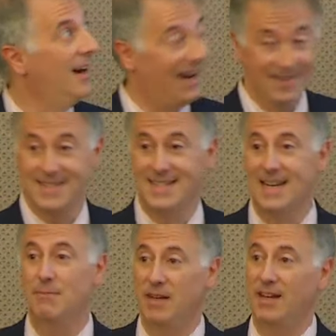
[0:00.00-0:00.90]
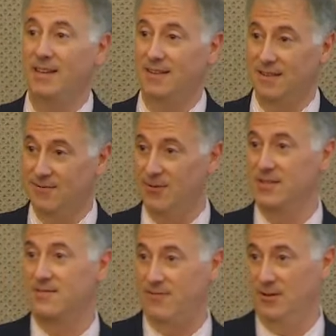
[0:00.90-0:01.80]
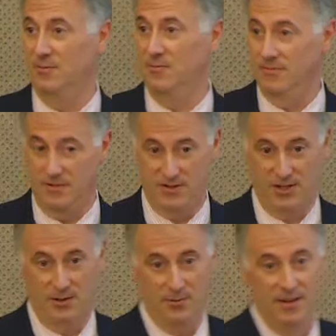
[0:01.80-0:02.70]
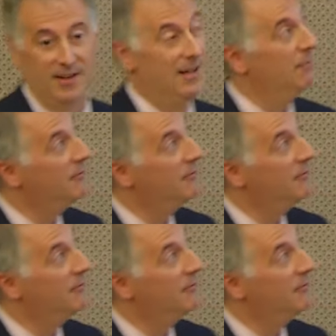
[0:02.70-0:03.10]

on the same day that the first film was shown. And